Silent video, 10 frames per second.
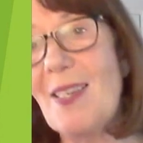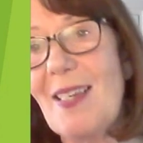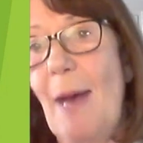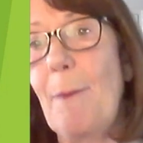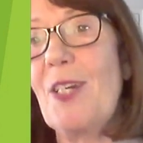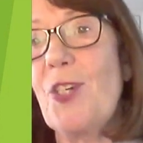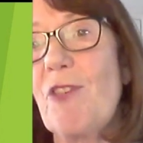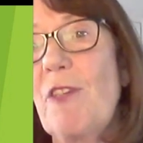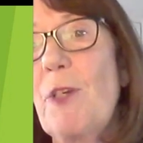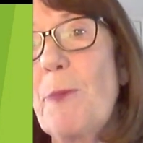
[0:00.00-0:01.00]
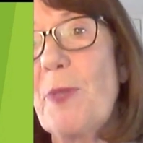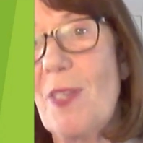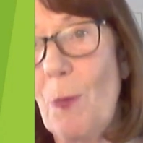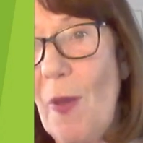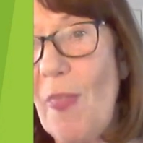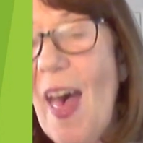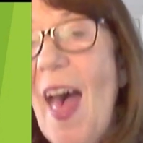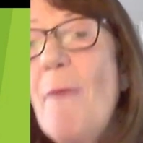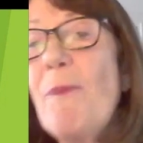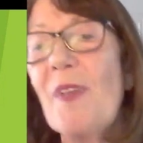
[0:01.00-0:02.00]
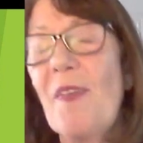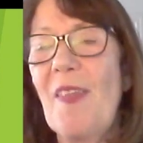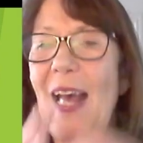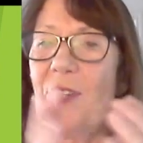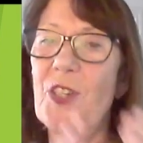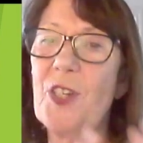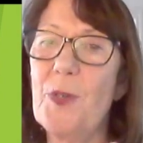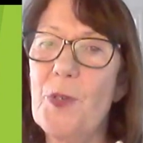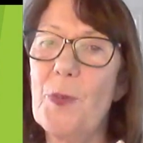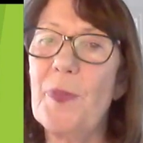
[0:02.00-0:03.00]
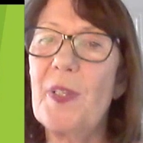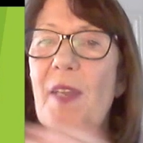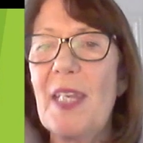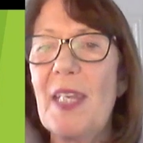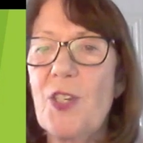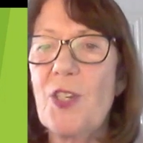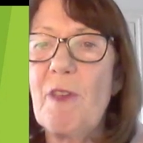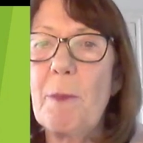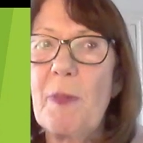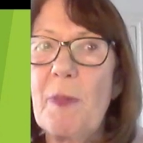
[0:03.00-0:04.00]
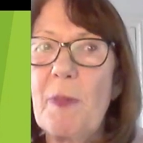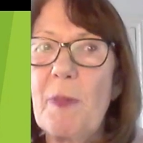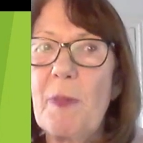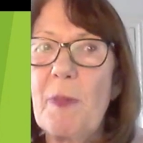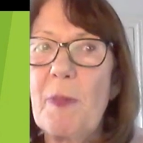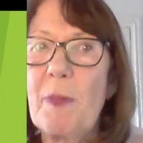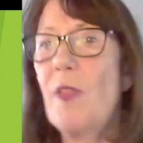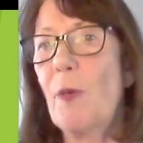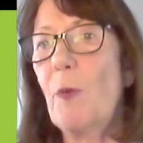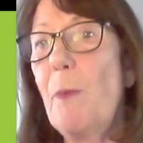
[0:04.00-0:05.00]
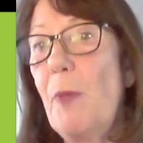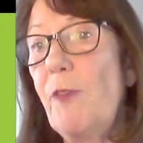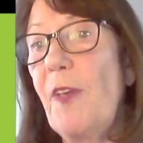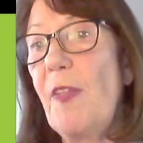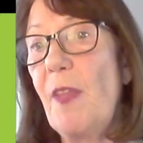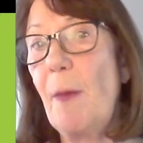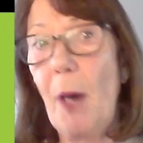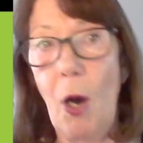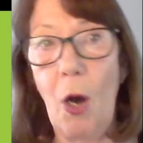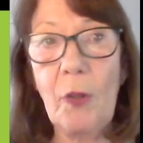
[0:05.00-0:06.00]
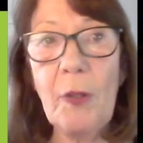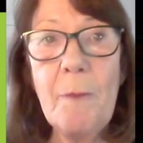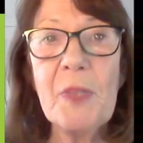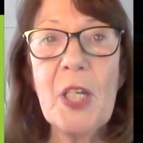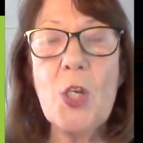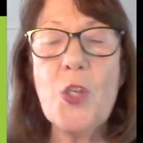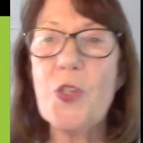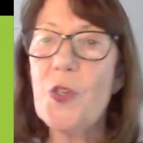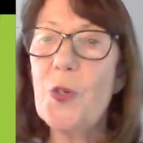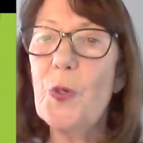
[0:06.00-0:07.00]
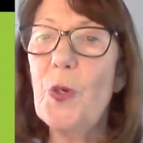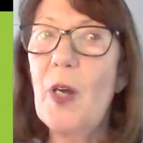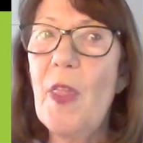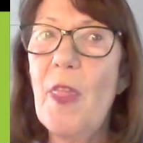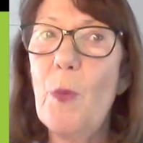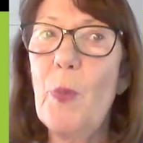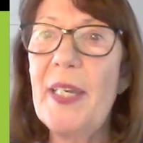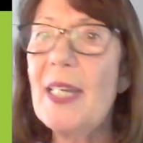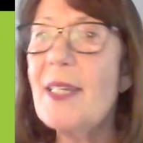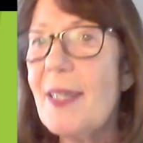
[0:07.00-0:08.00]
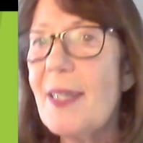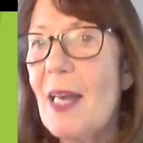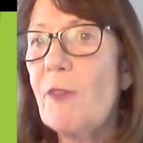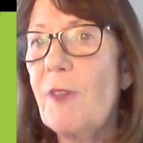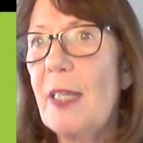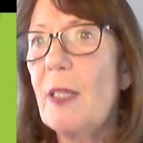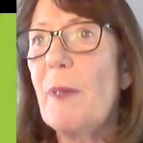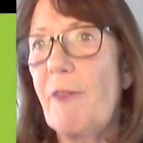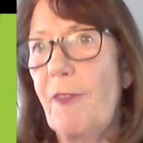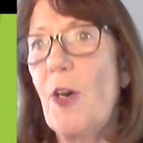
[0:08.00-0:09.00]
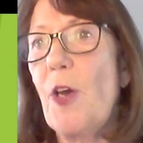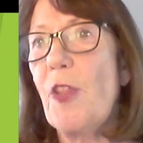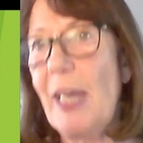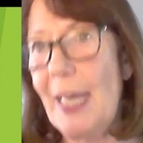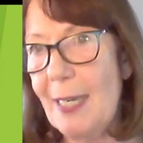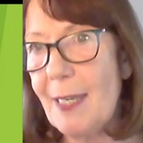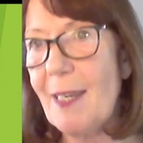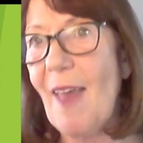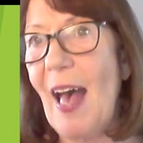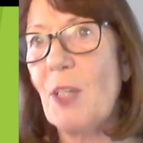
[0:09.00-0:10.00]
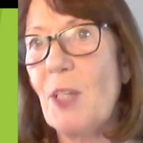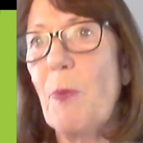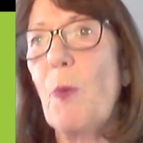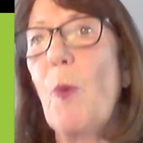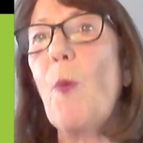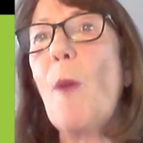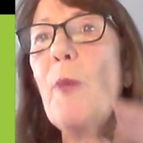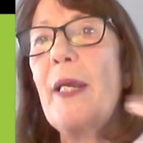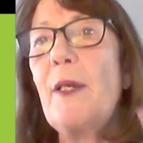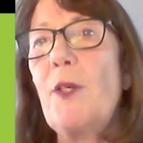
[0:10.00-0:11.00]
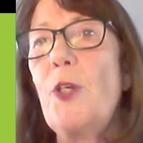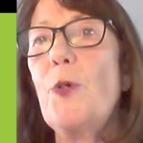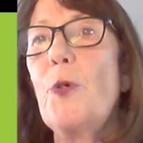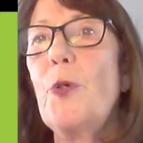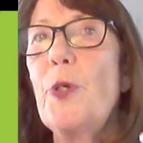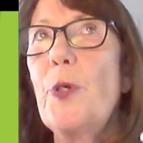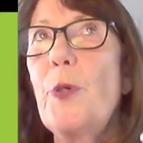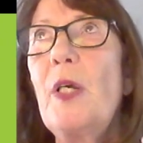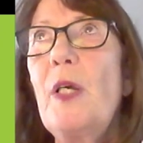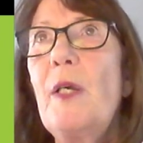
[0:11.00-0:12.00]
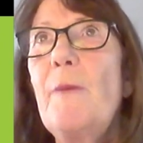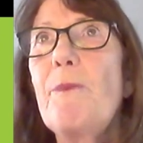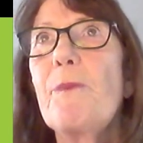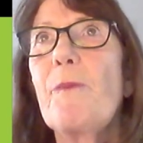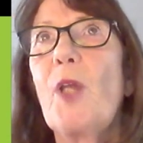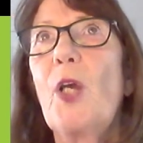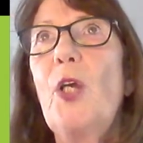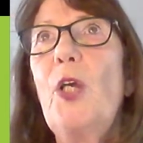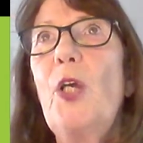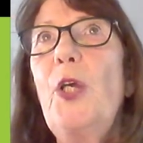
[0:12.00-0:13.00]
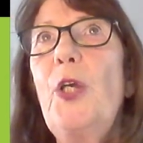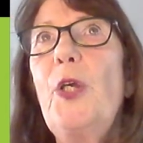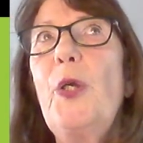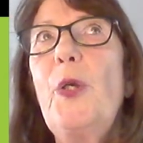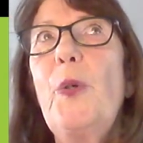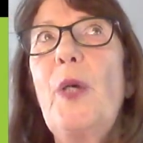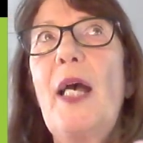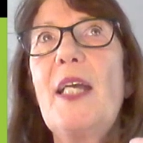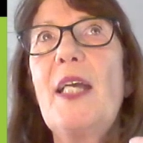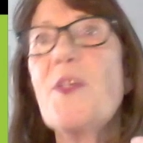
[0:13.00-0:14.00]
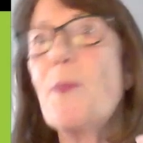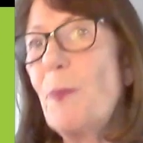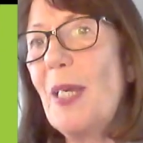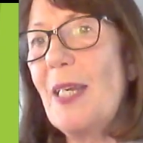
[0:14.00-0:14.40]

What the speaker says: established groups that were there, that had to do something in the interim before they were moving them on. So we need to delve a little bit further into that. But when we know who who is